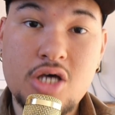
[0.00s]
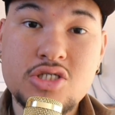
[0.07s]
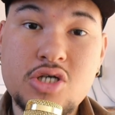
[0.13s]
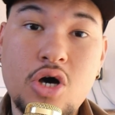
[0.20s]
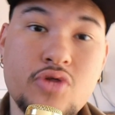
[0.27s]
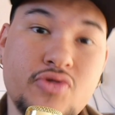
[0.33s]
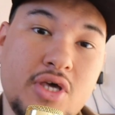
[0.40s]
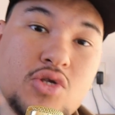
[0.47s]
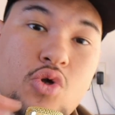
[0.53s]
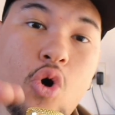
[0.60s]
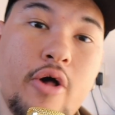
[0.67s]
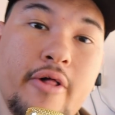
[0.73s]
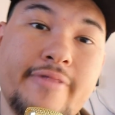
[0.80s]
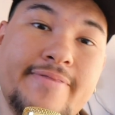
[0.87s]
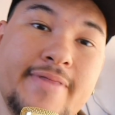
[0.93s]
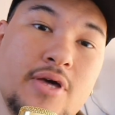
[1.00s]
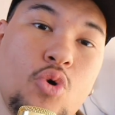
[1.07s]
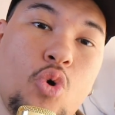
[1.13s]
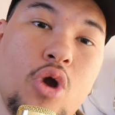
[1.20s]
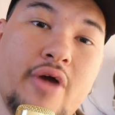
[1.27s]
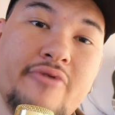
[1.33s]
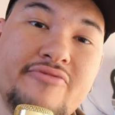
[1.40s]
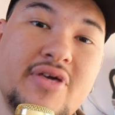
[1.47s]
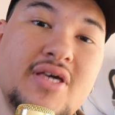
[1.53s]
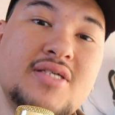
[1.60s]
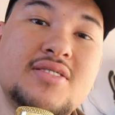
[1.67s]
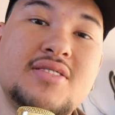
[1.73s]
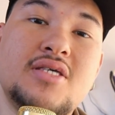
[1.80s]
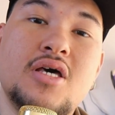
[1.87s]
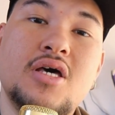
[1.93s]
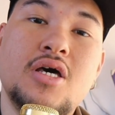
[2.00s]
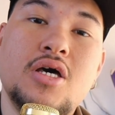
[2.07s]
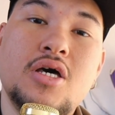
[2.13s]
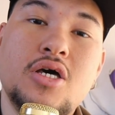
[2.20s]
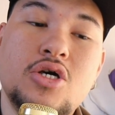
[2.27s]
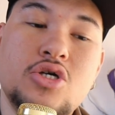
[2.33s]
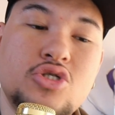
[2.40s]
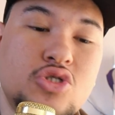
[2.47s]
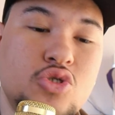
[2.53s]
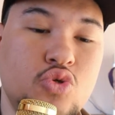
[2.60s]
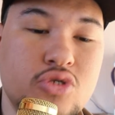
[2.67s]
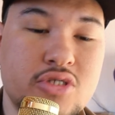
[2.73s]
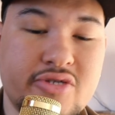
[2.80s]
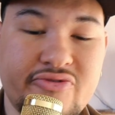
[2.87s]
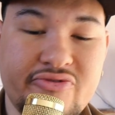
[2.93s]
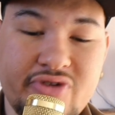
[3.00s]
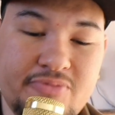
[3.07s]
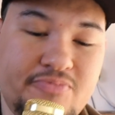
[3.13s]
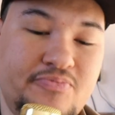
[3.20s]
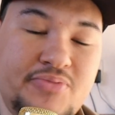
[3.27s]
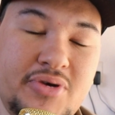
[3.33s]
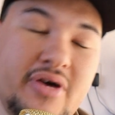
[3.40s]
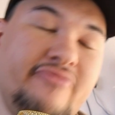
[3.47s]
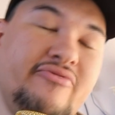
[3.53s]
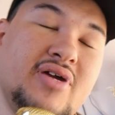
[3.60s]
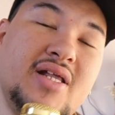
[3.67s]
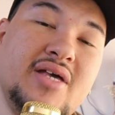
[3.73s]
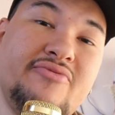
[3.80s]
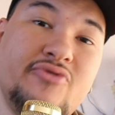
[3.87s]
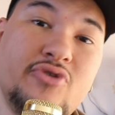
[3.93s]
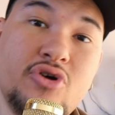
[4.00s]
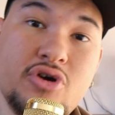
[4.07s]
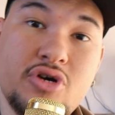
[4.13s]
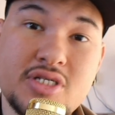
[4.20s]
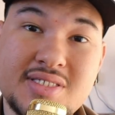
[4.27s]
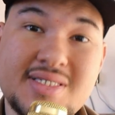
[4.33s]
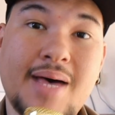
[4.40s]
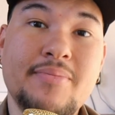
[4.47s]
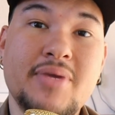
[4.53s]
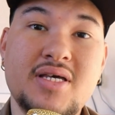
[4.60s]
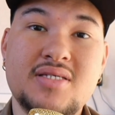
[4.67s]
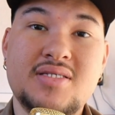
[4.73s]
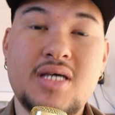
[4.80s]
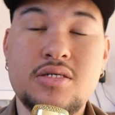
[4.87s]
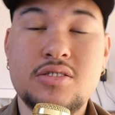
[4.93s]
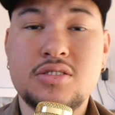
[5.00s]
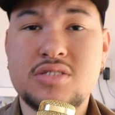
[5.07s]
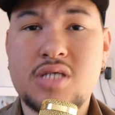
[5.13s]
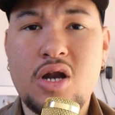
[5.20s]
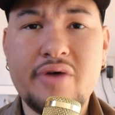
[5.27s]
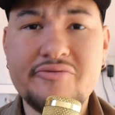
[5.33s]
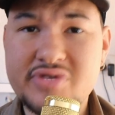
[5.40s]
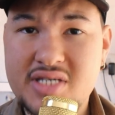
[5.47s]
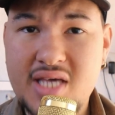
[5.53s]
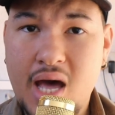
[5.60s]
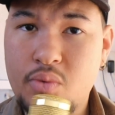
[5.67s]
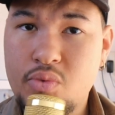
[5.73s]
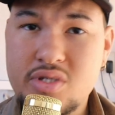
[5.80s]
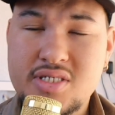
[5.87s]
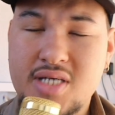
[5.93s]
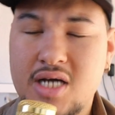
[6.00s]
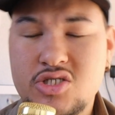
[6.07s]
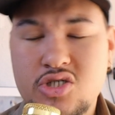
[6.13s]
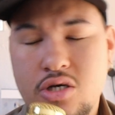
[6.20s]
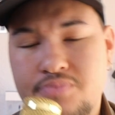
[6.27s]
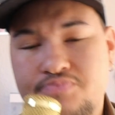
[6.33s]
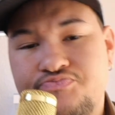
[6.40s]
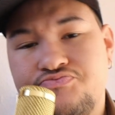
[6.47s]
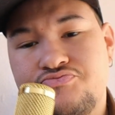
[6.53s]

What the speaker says: So all of these shoes fit perfectly for summer essentials, and obviously I will touch on